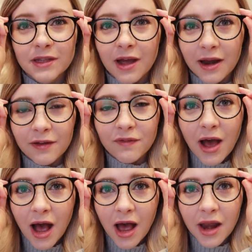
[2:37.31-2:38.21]
They kind of
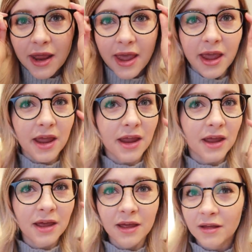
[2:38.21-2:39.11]
had a
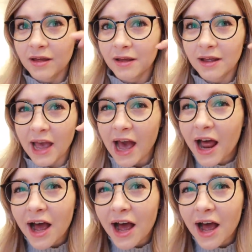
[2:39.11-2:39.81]
cat